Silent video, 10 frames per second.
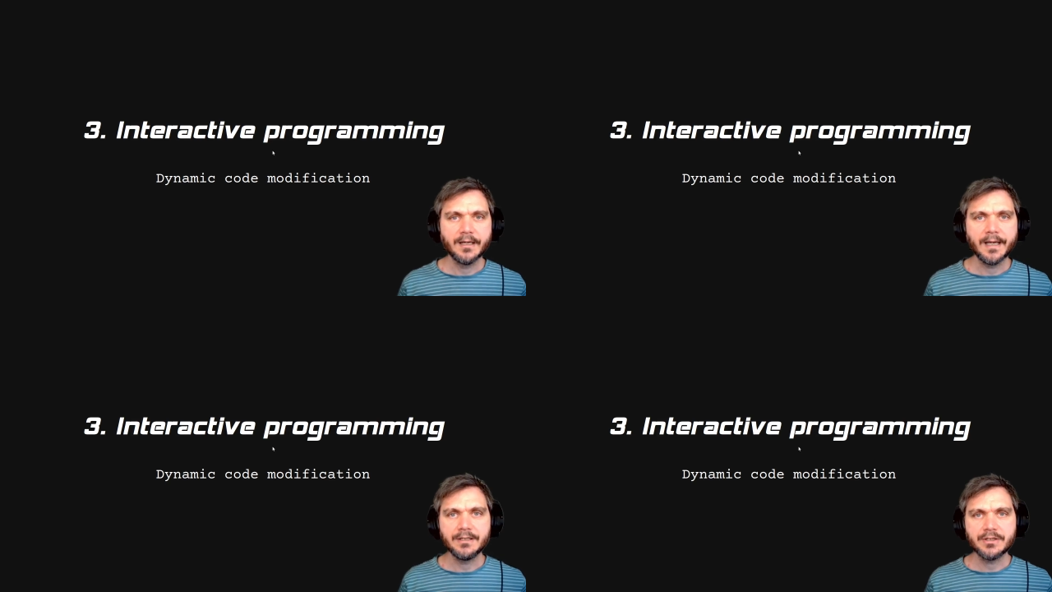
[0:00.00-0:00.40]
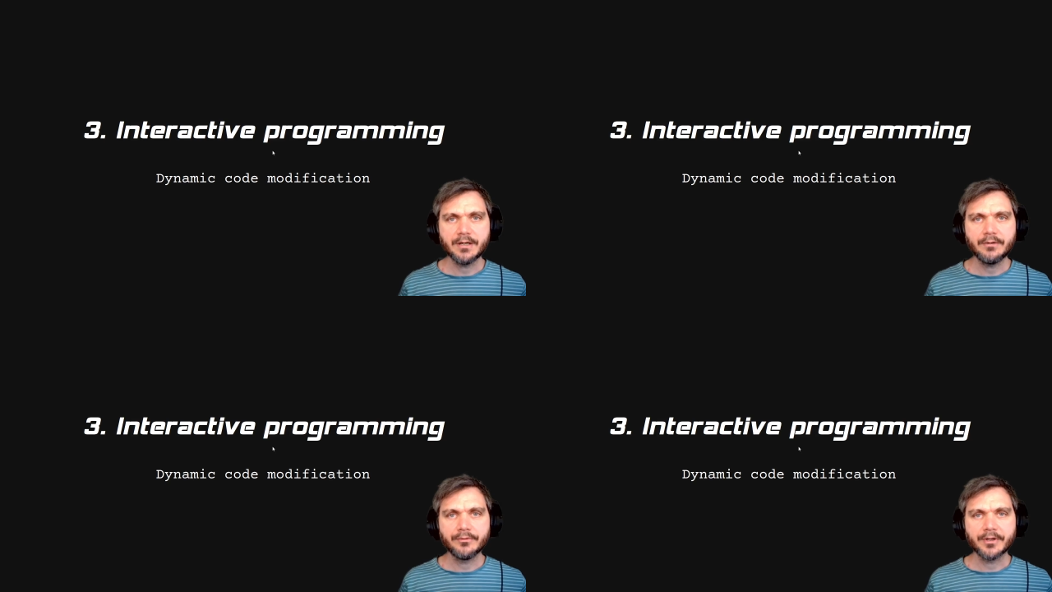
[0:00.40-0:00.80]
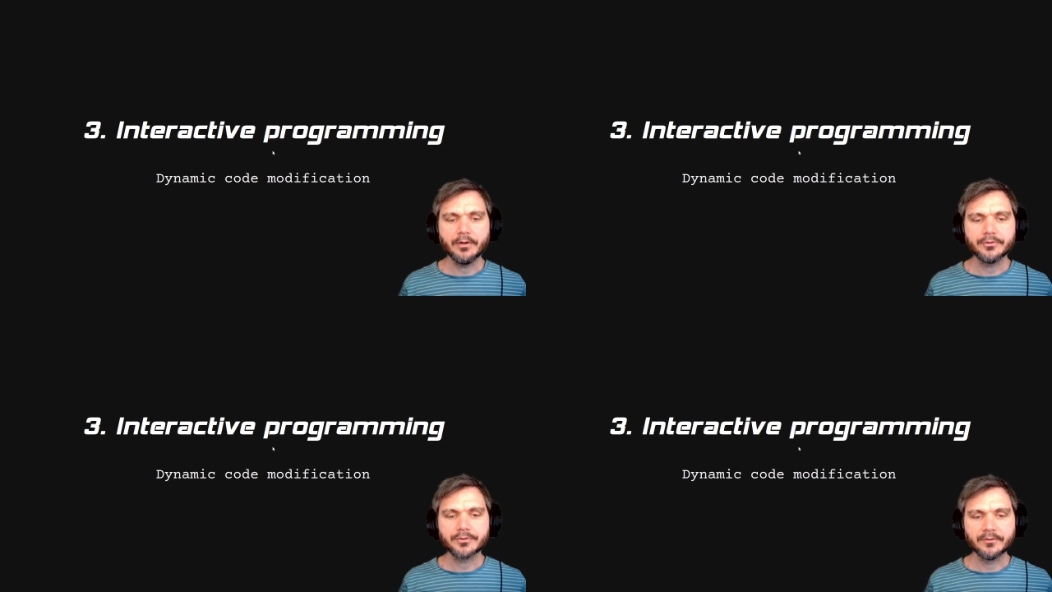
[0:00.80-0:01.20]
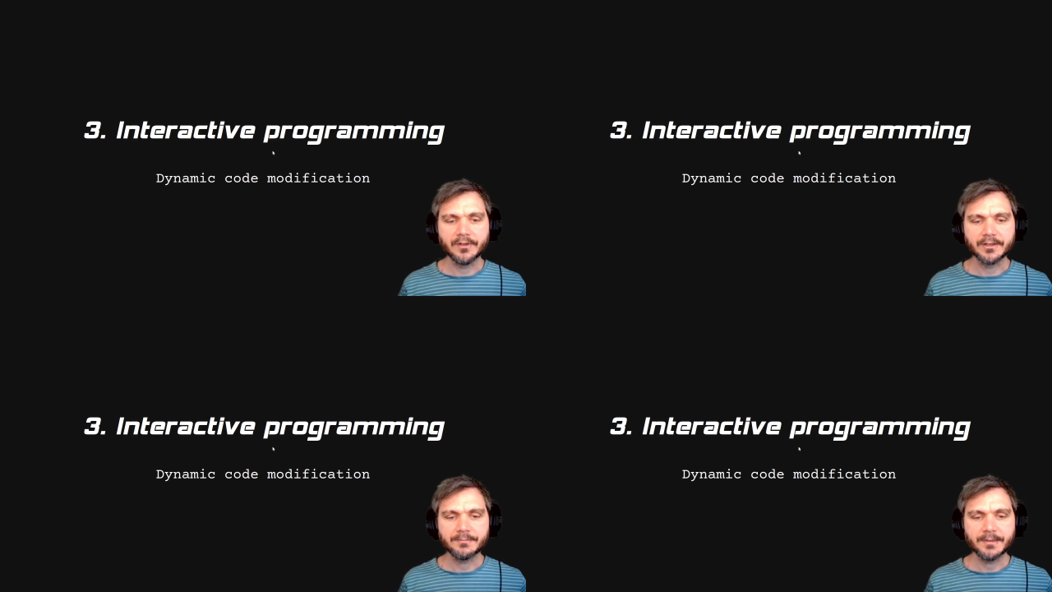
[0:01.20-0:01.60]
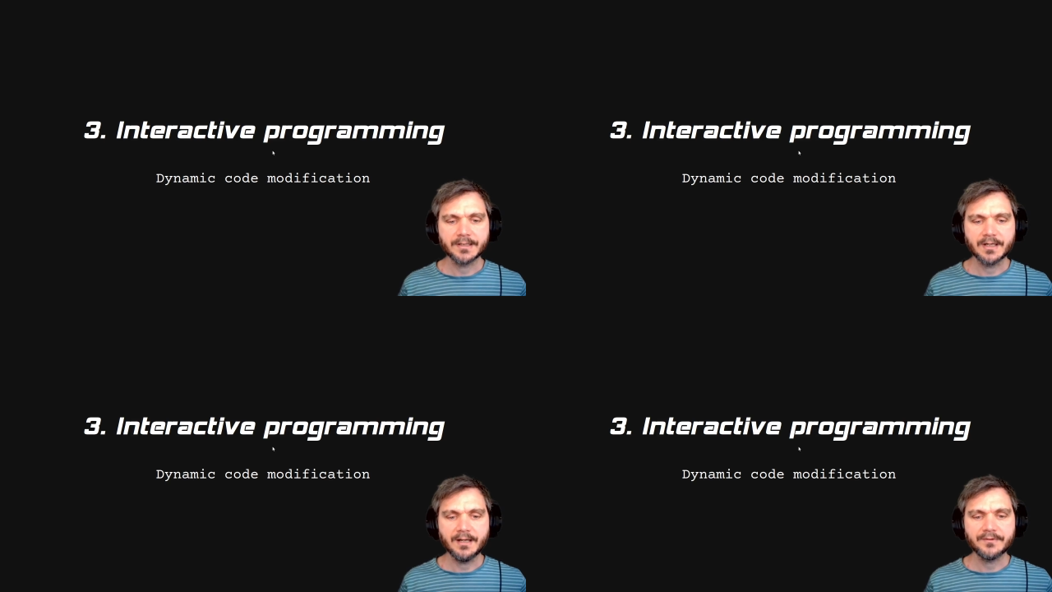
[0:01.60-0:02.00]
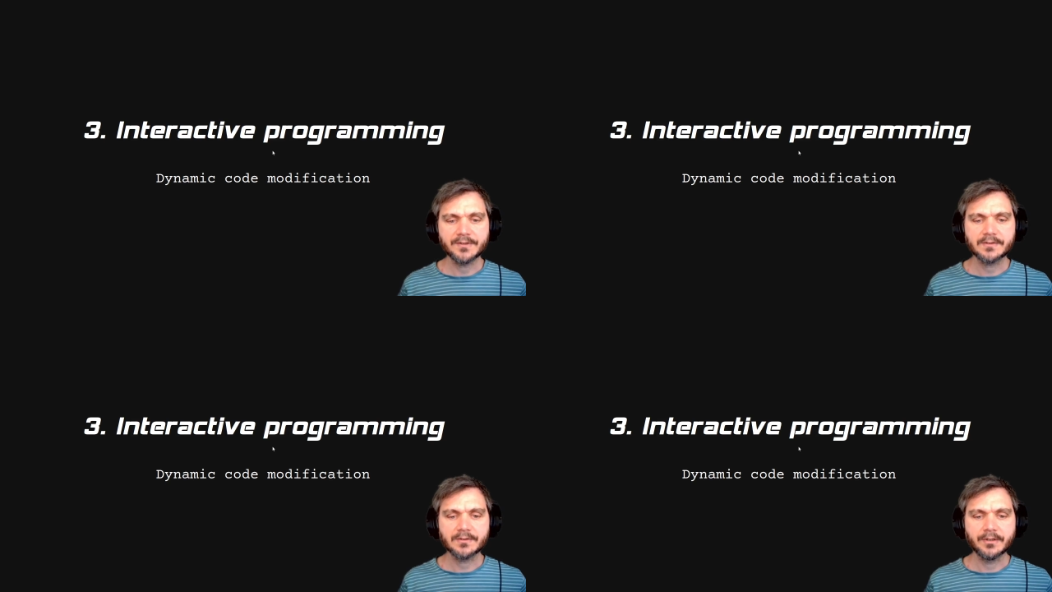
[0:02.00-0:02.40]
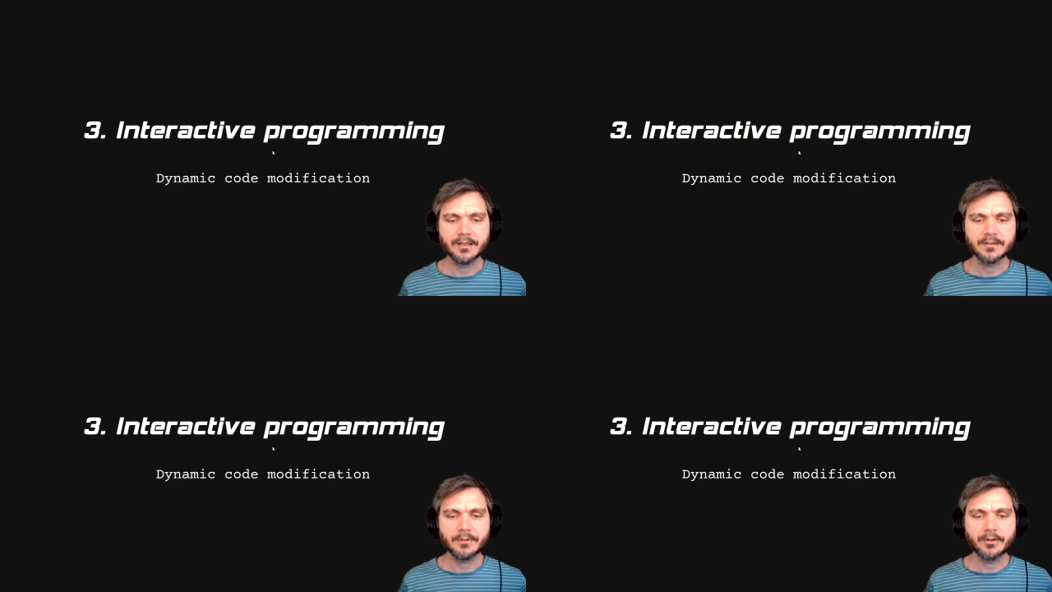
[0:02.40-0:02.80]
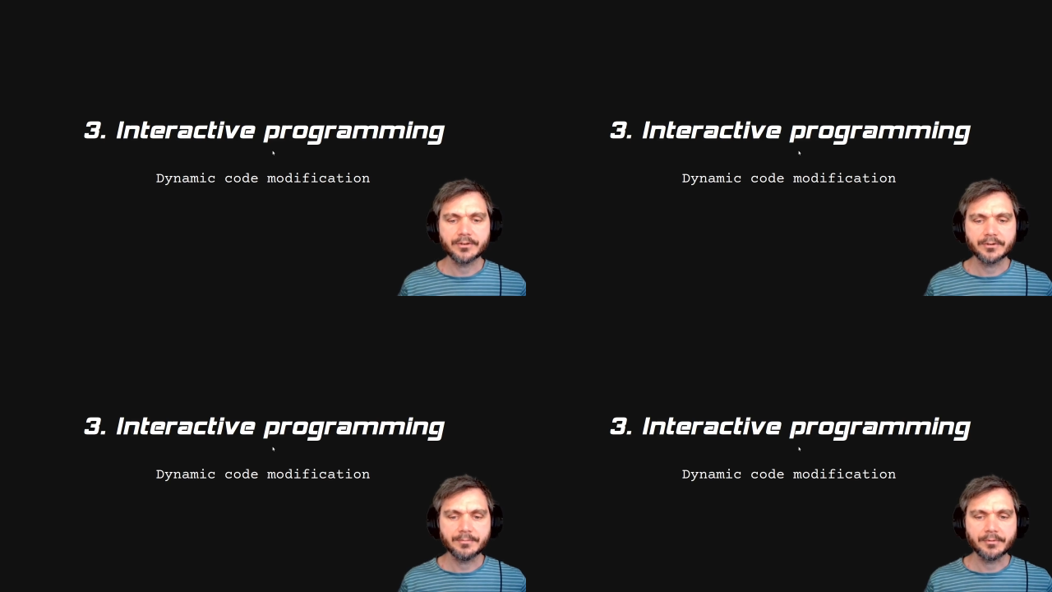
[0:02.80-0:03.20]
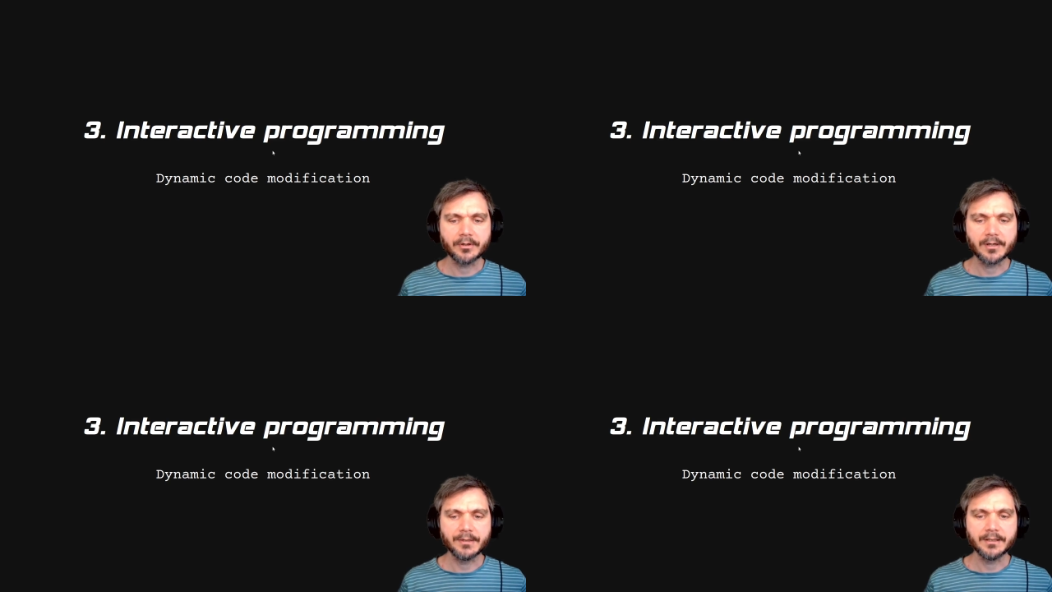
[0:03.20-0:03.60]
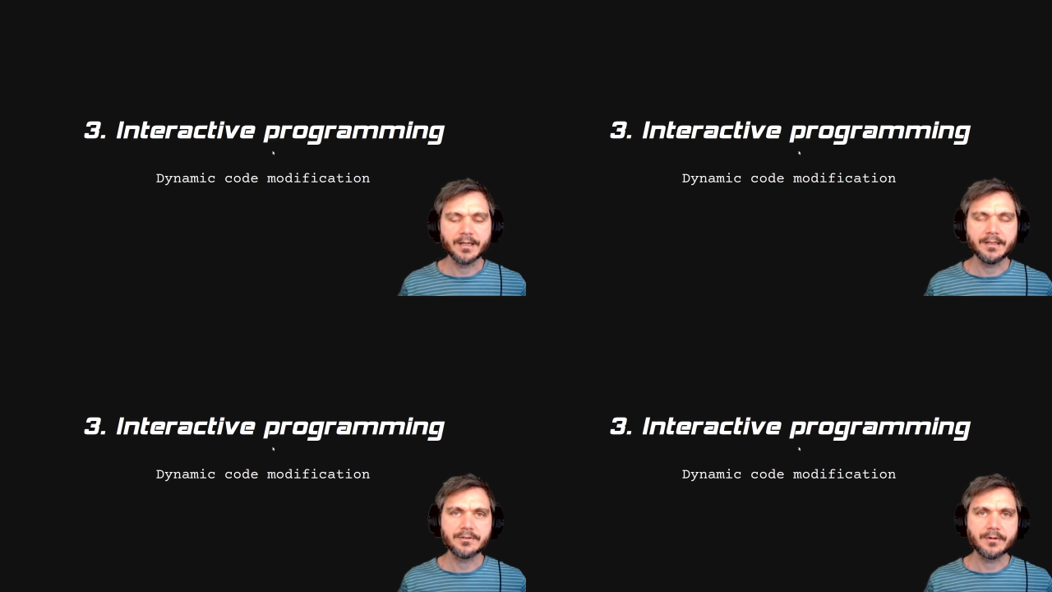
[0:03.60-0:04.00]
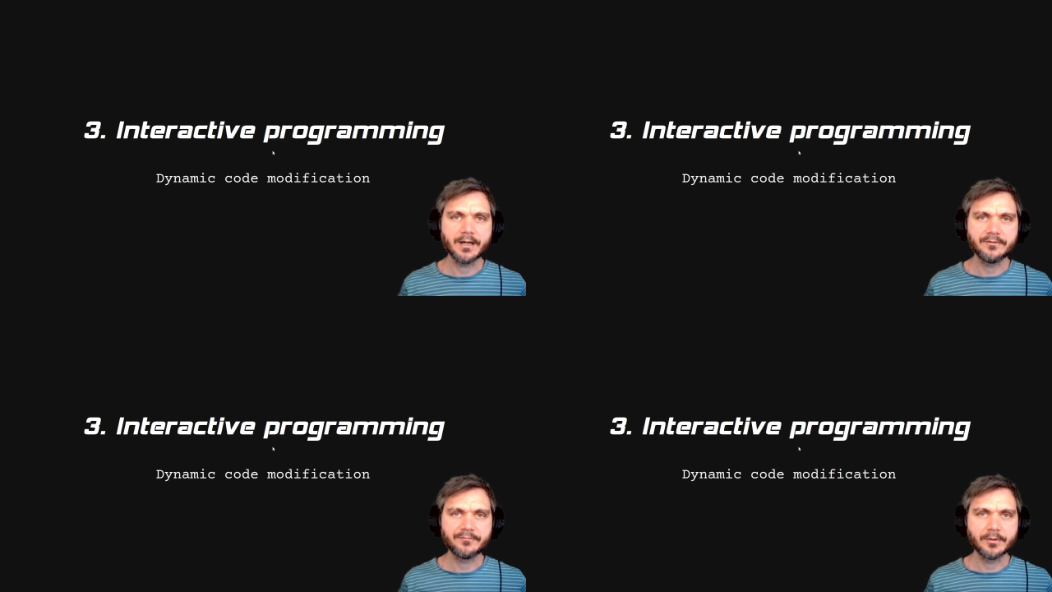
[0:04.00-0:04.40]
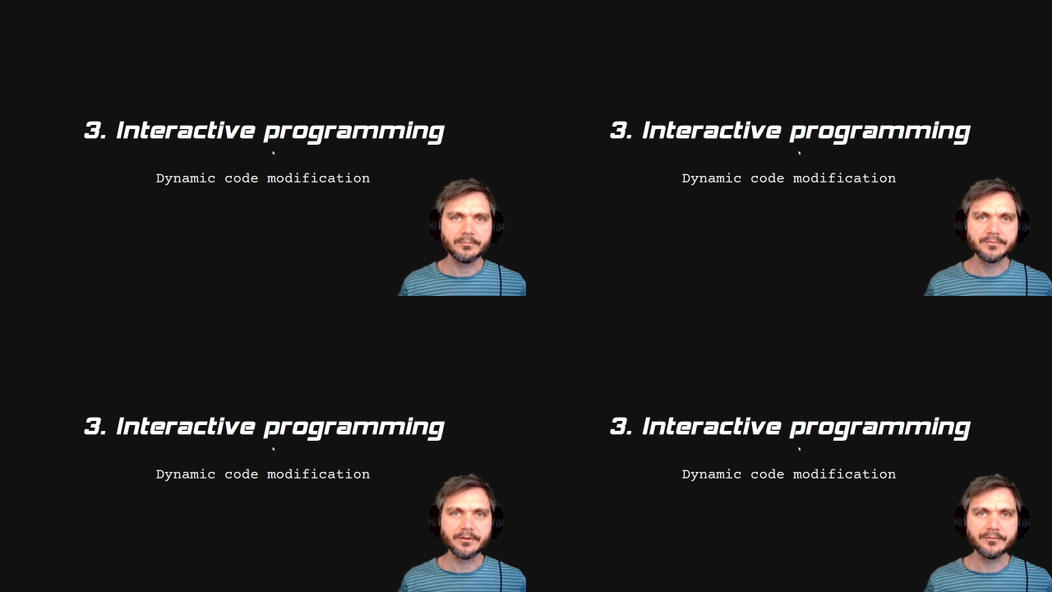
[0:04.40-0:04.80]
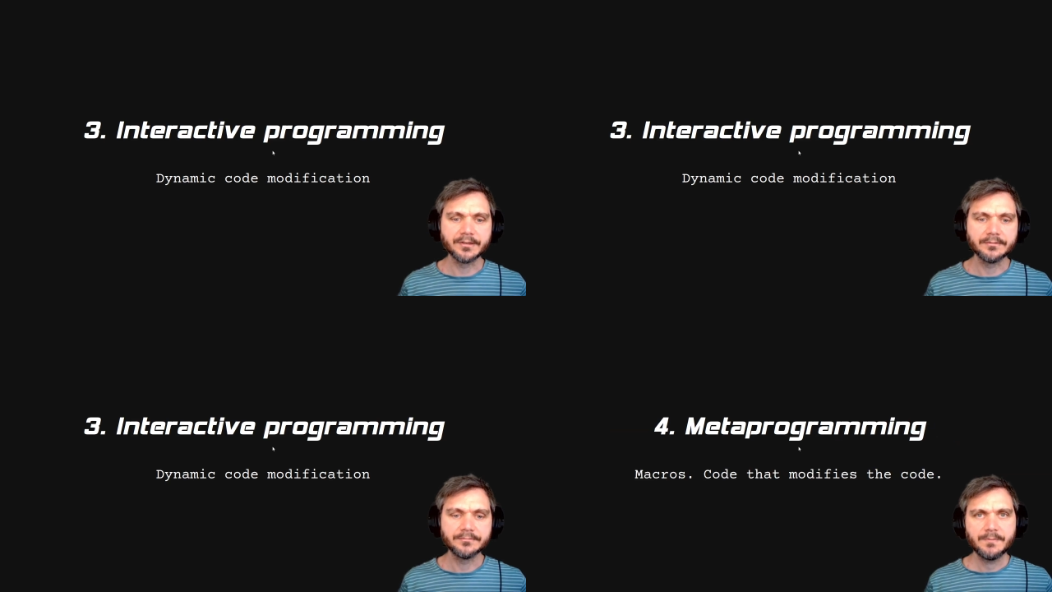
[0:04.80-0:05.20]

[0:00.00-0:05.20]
And in general, the culture of Lisp has an emphasis on exploratory programming and interactive problem solving.